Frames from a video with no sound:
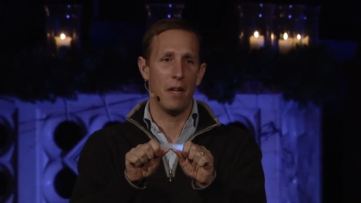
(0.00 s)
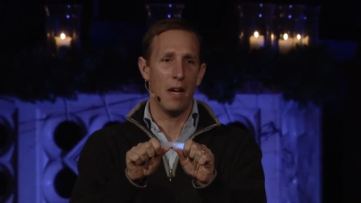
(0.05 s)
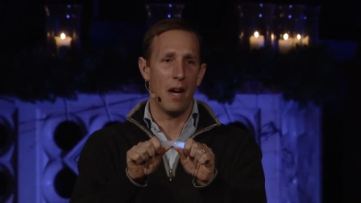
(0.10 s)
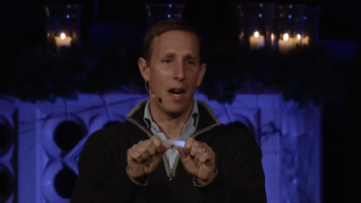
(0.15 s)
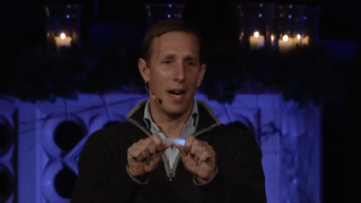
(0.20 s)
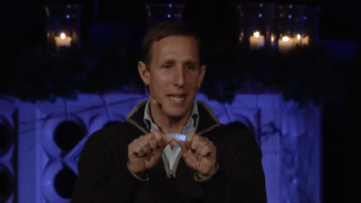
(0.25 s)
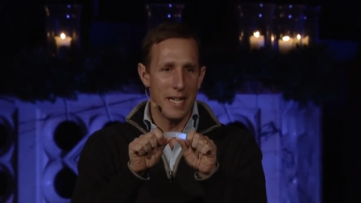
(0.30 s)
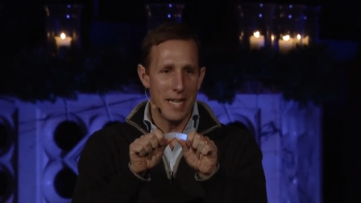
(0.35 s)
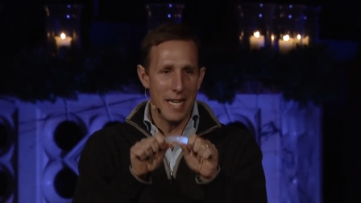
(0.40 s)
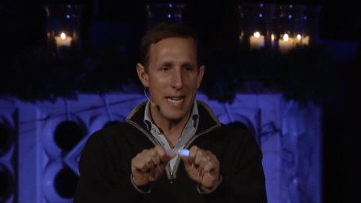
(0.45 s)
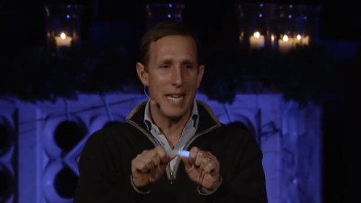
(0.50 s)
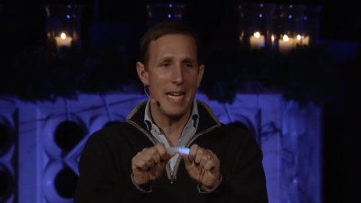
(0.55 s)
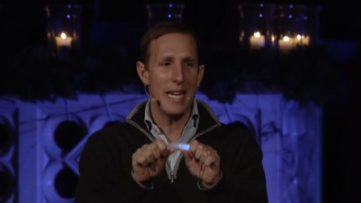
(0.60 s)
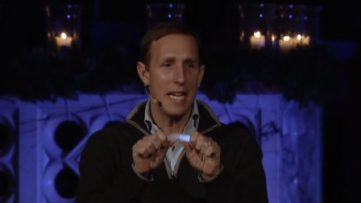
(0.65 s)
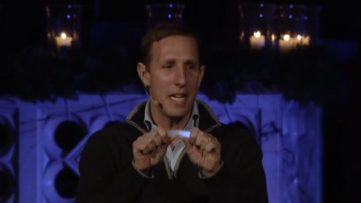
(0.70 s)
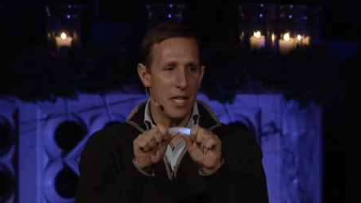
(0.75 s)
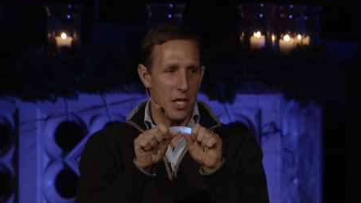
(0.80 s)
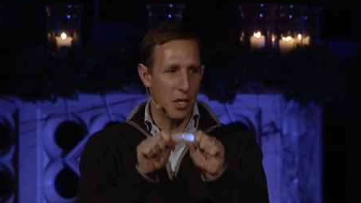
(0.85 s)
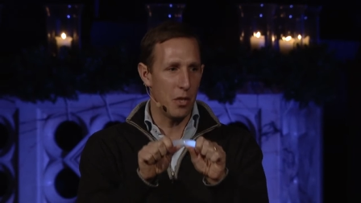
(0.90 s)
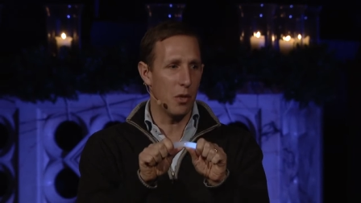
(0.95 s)
I
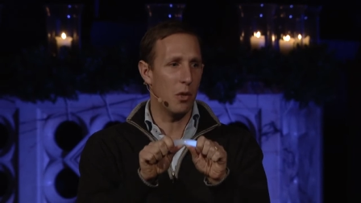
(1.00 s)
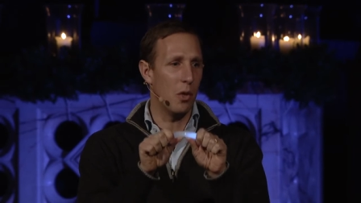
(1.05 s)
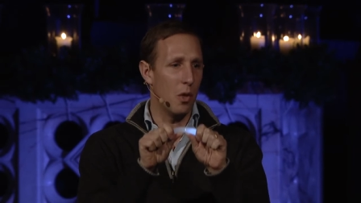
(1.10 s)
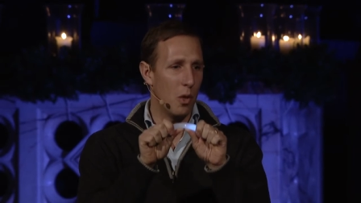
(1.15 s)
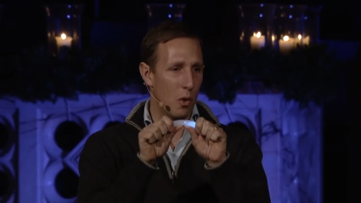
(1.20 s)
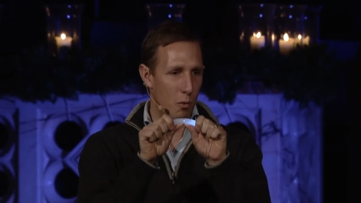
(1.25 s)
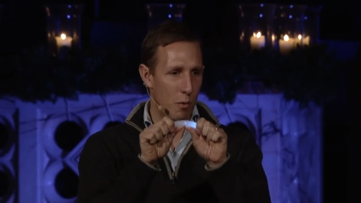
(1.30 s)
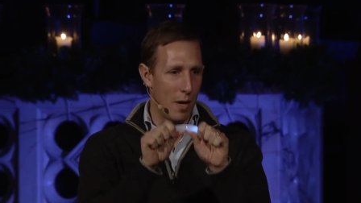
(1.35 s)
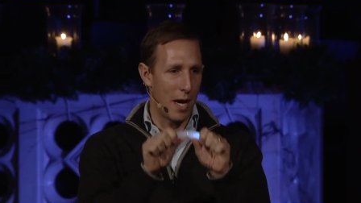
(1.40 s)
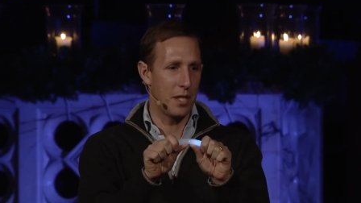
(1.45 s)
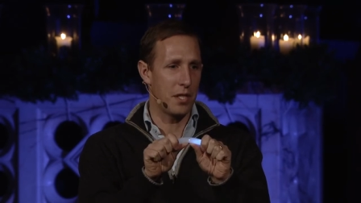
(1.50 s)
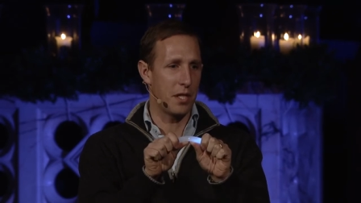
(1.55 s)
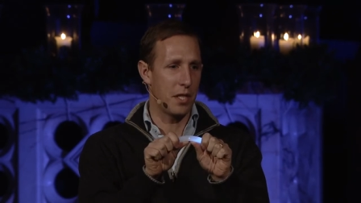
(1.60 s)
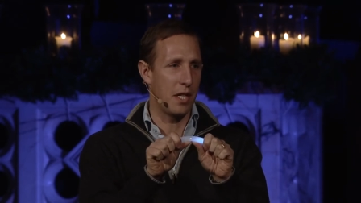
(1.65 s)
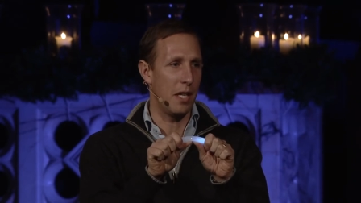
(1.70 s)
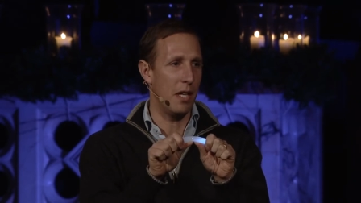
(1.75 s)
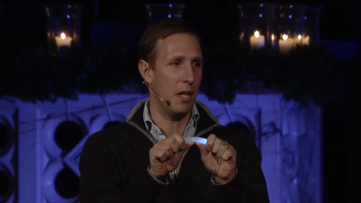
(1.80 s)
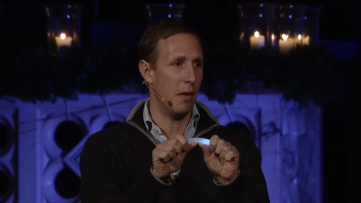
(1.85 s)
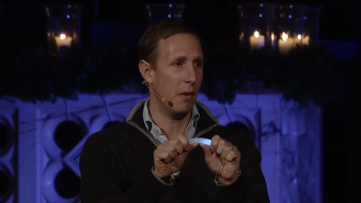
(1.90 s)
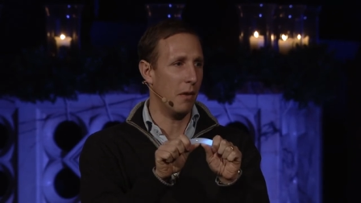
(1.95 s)
need your
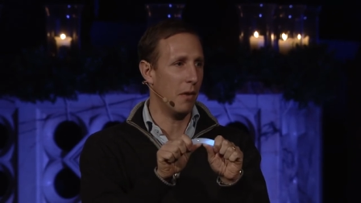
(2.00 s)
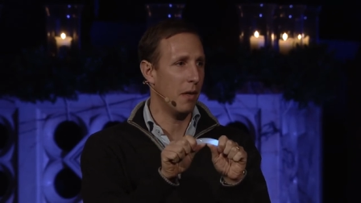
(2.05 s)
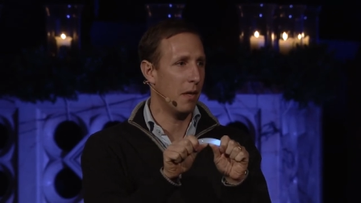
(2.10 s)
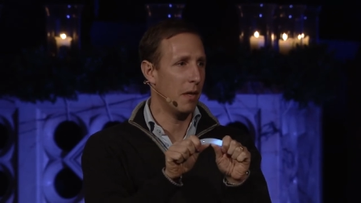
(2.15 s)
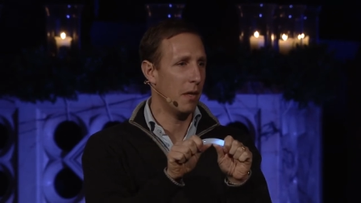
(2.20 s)
rescue.